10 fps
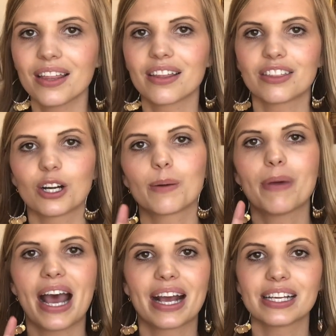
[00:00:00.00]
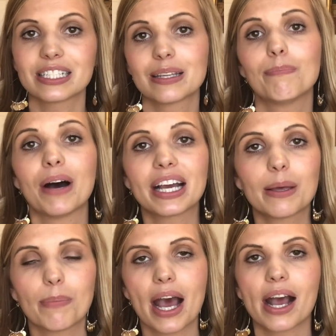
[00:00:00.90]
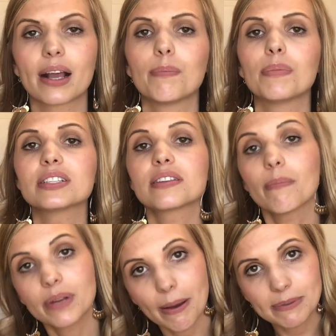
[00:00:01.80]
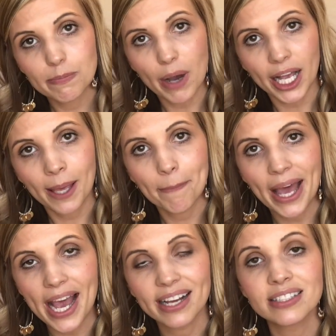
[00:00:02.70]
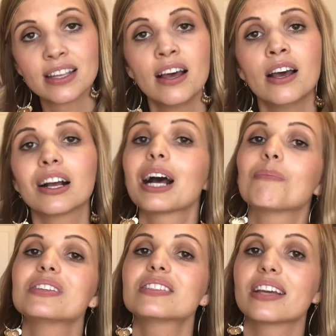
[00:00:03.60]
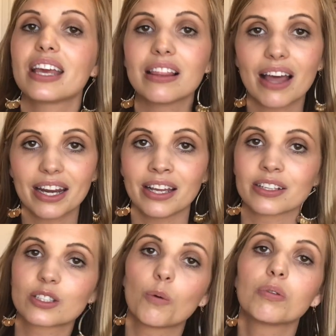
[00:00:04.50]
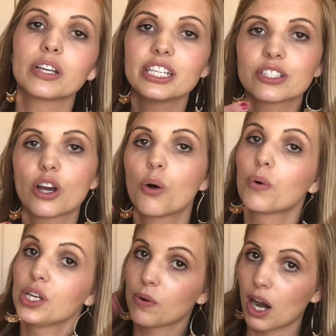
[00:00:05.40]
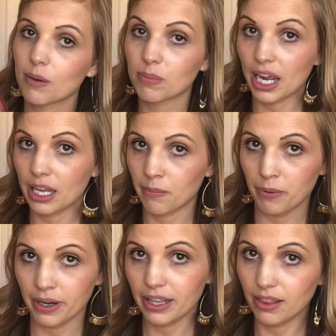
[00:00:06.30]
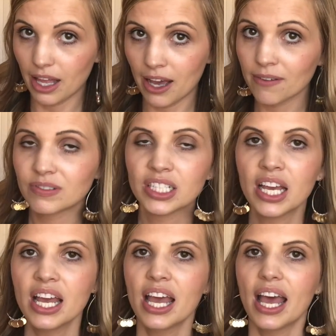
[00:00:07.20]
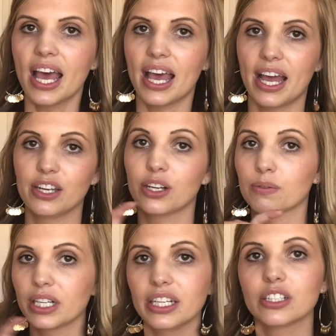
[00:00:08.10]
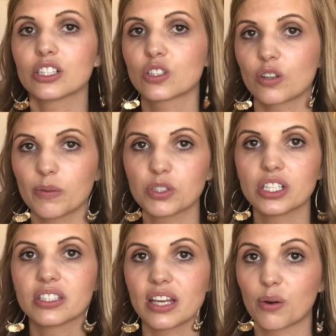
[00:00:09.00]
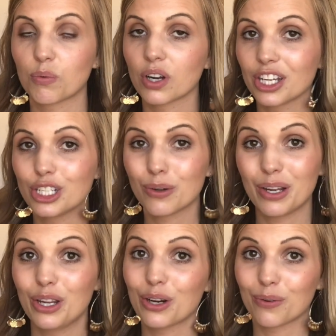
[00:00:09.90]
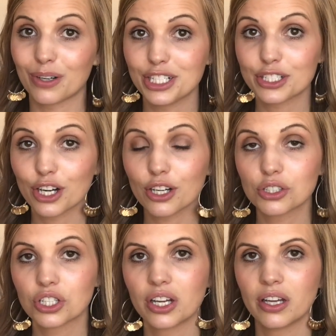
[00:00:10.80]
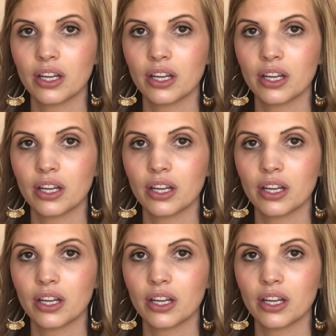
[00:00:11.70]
The third bag is a bucket bag, but sometimes bucket bags come with sticky lining, so please know when you are buying pre-loved and you're reading descriptions and really doing your research